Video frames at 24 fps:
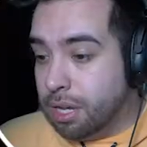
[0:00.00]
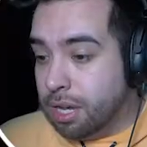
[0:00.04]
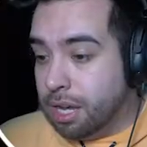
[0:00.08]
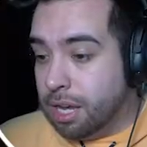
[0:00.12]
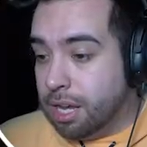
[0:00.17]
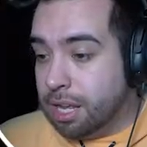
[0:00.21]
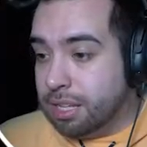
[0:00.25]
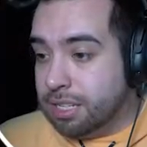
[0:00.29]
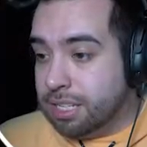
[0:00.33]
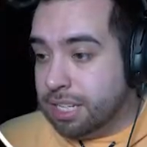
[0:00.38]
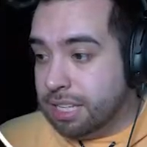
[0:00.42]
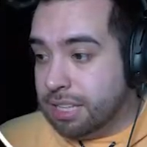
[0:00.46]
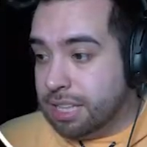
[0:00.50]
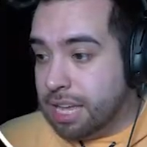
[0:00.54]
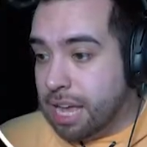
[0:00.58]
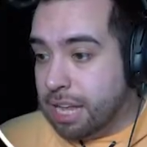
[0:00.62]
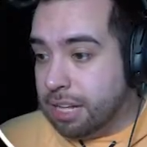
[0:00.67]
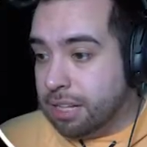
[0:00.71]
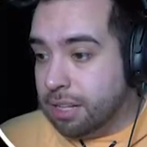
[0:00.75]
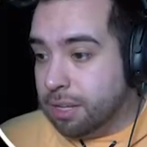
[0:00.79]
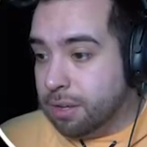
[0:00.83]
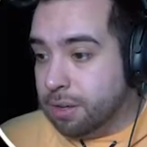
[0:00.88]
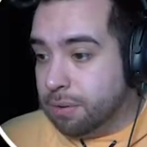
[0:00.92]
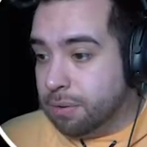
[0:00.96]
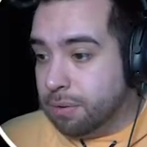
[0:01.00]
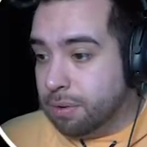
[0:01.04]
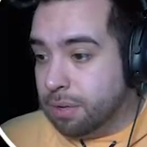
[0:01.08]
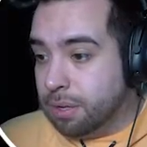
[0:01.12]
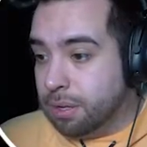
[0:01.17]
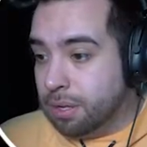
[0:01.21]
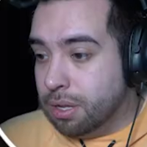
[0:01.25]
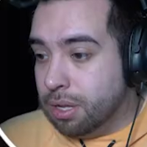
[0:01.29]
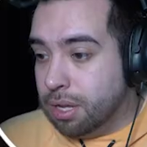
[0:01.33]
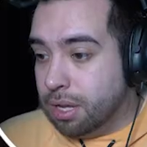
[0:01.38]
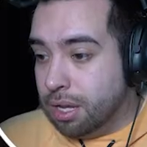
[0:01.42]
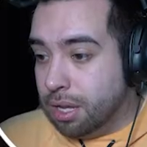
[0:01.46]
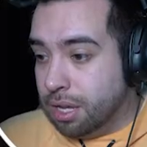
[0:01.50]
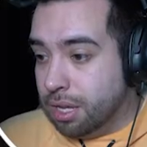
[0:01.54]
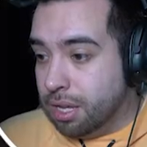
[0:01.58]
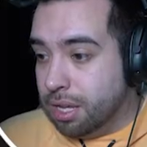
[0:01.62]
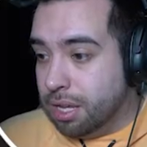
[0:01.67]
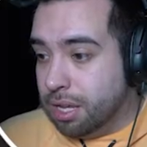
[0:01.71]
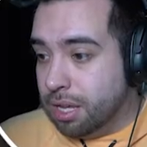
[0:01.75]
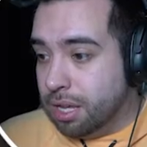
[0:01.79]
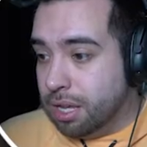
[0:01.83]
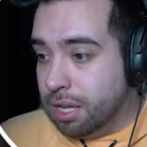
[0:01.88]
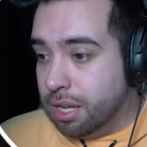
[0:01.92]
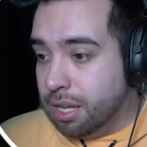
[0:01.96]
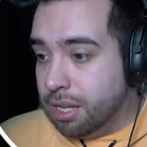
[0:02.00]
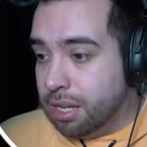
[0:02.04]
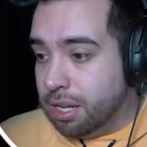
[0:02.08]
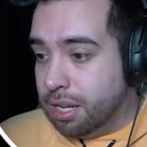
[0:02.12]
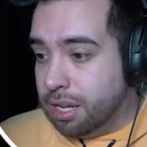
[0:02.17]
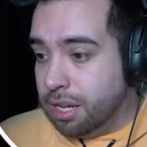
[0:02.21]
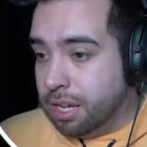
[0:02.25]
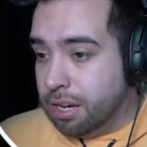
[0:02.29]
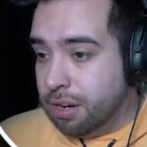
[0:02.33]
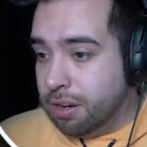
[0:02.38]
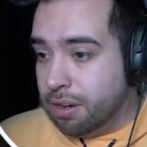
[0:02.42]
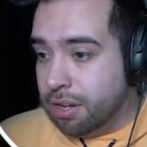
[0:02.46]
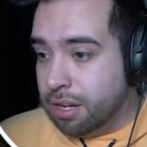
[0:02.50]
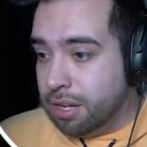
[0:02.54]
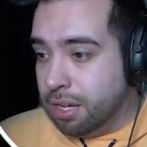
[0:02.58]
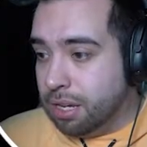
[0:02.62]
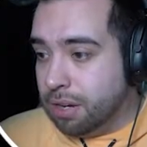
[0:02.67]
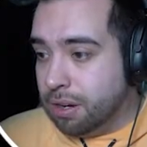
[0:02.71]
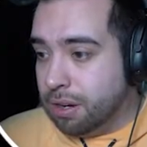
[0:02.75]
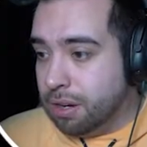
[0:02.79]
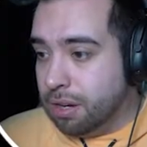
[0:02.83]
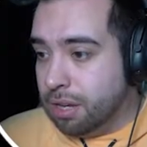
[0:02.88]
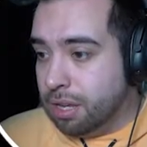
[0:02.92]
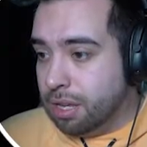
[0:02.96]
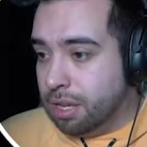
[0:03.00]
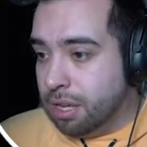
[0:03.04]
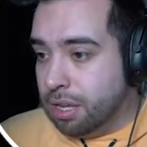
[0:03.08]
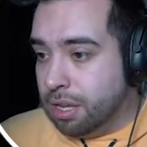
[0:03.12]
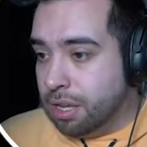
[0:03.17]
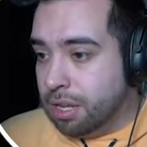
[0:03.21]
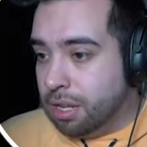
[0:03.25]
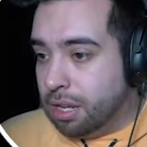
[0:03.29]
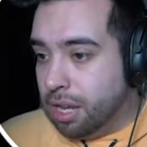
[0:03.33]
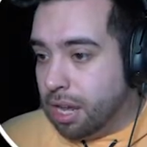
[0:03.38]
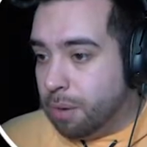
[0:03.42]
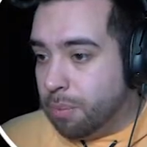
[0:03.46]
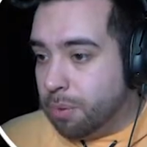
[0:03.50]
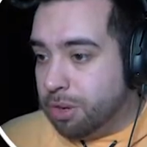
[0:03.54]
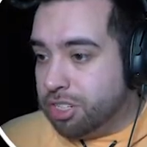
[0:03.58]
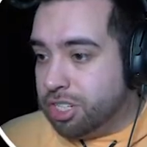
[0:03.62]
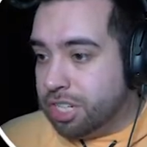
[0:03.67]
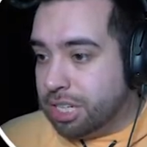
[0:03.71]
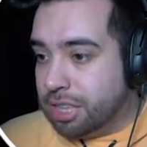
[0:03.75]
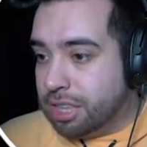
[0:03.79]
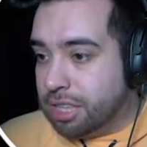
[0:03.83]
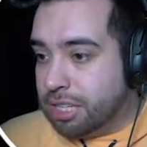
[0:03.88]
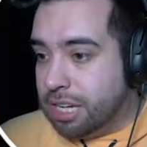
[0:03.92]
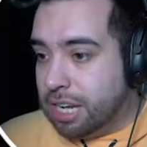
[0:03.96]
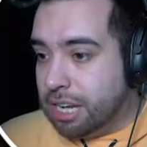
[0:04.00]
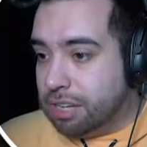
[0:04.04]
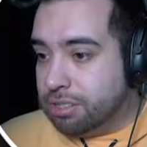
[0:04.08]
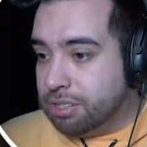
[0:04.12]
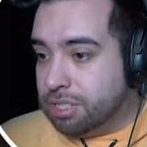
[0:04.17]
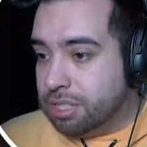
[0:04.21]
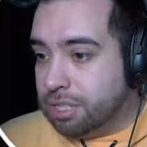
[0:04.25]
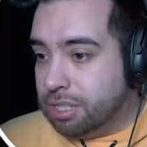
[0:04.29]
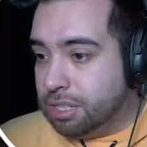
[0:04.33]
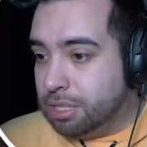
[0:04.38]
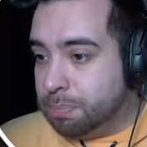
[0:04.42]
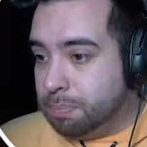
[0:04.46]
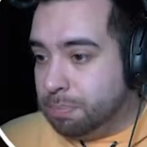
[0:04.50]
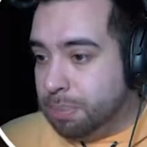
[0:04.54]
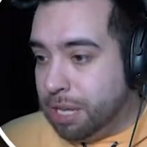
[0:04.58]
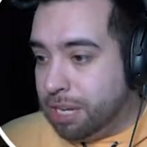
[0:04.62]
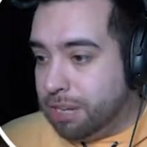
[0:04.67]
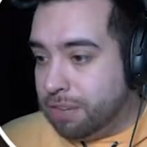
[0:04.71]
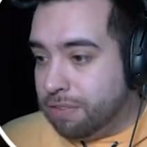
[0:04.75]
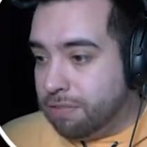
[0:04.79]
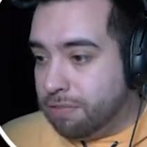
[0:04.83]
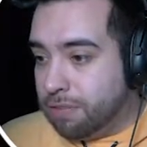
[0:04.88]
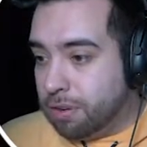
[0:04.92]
Uh, I'll take that though. Uh, not here, not here. I want to check the downstairs bit